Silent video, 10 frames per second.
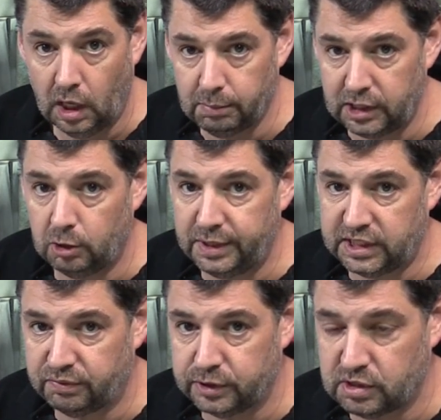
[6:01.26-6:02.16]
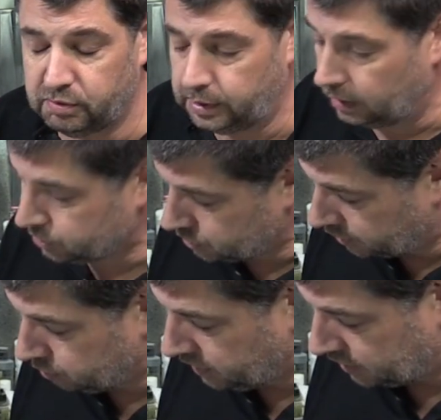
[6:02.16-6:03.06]
I'm a little bit different to everybody else because
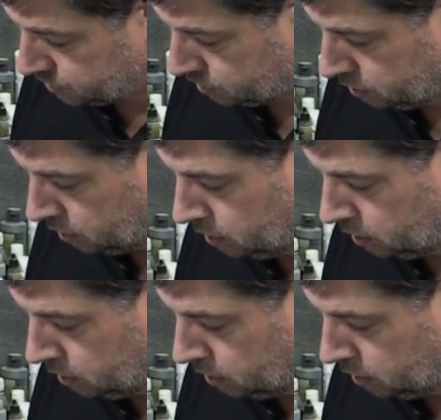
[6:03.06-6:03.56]
I do this.